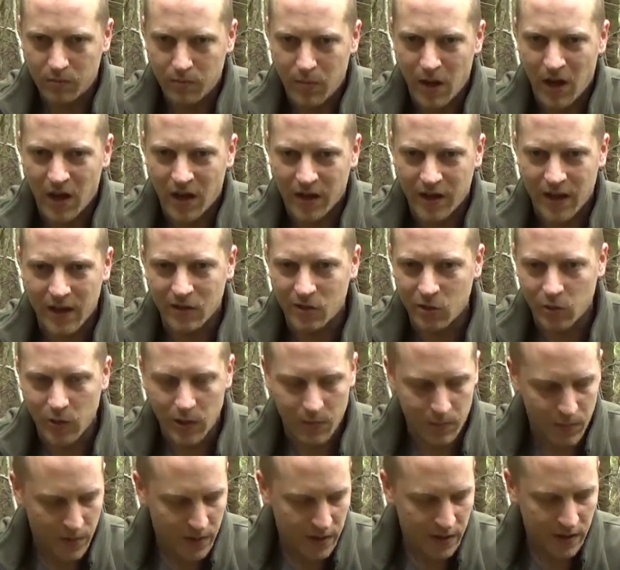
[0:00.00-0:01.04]
mark into
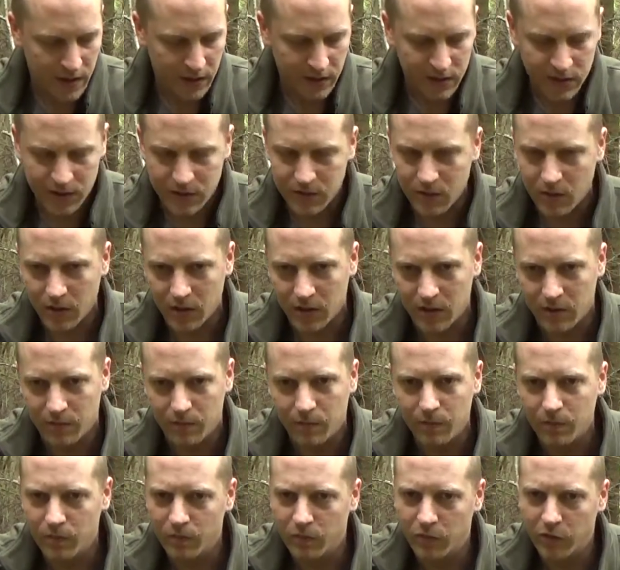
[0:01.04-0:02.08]
it, but it's not going to
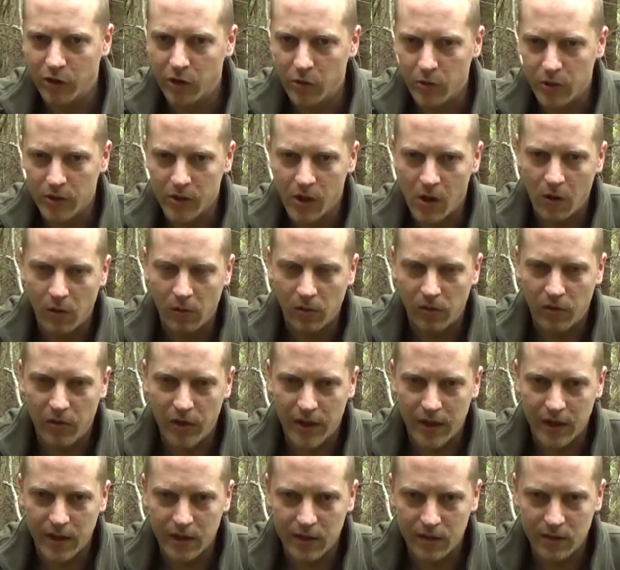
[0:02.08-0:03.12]
ruin the whole
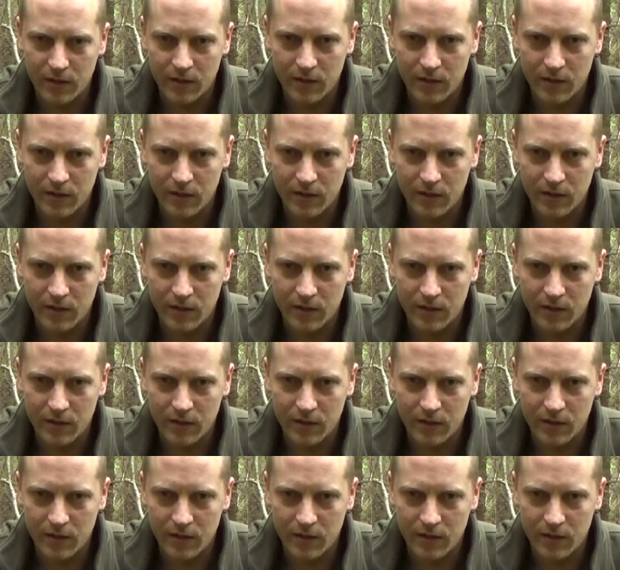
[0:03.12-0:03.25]
thing.